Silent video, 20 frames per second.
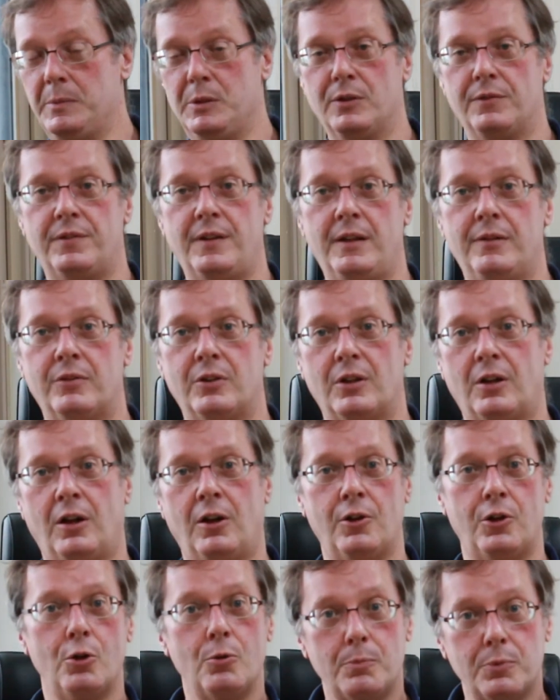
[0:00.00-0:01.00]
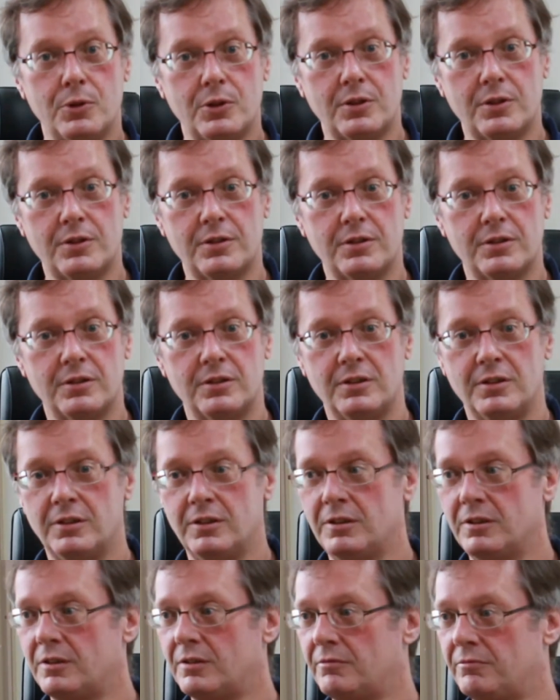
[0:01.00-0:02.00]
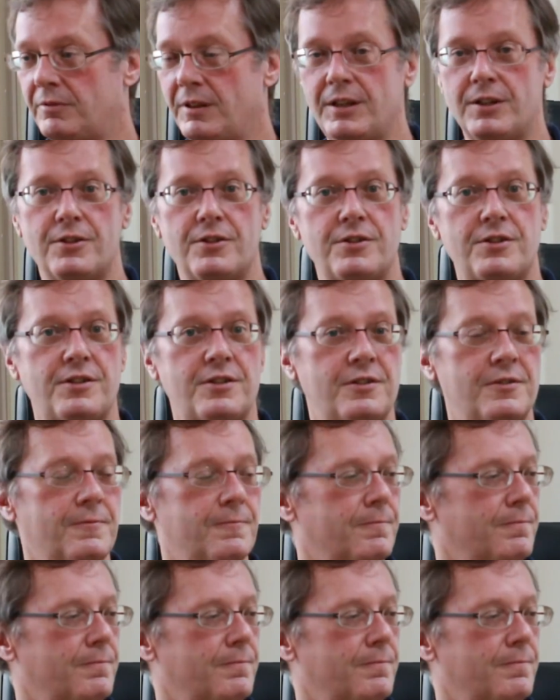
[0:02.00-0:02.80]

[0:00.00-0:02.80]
your favorite audiobook readers,